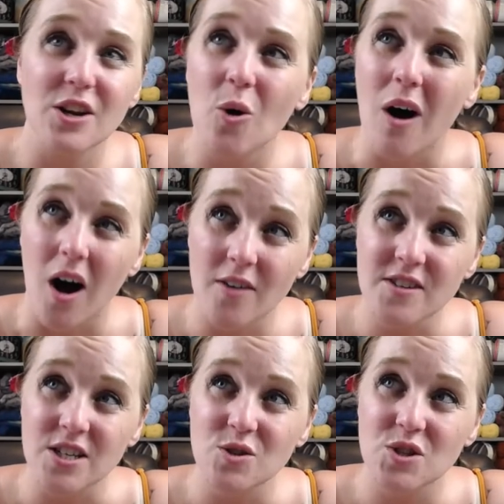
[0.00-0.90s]
I don't
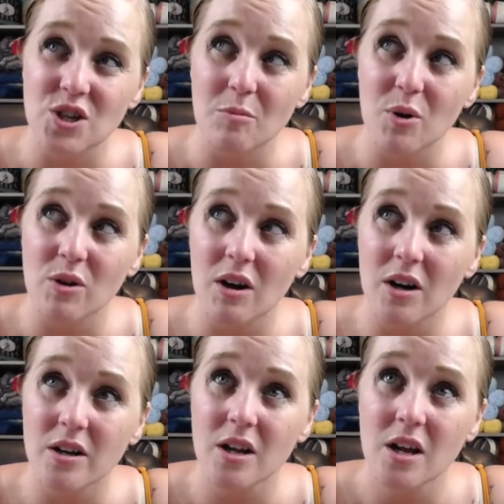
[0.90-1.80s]
often use jumbo
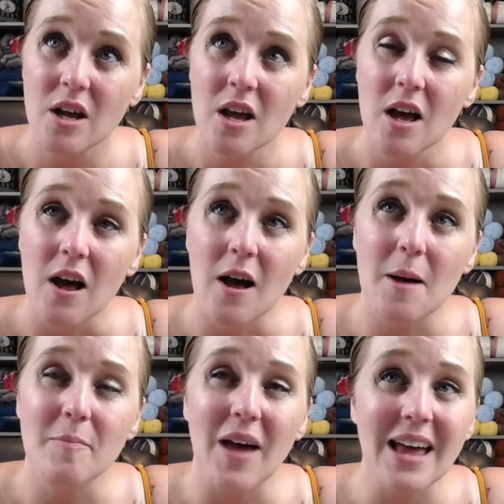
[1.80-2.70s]
yarn.
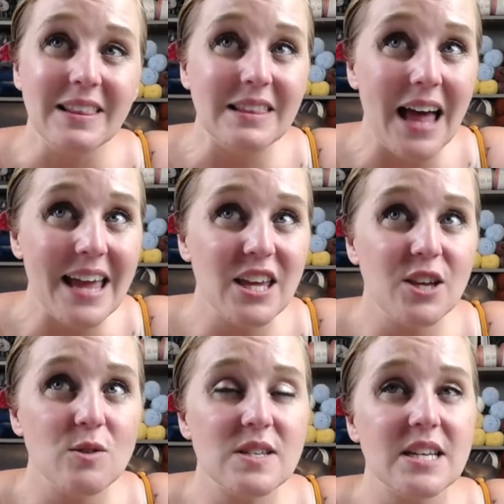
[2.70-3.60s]
Um, I like
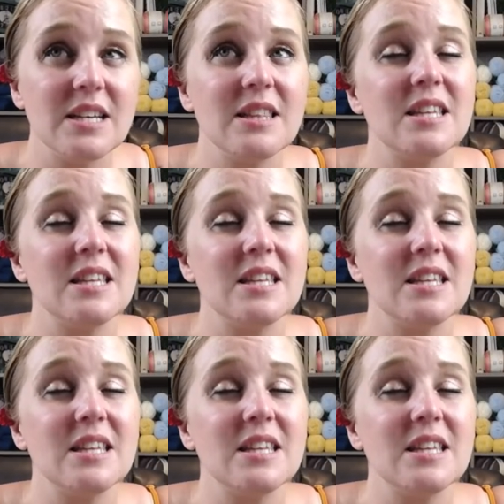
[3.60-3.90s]
using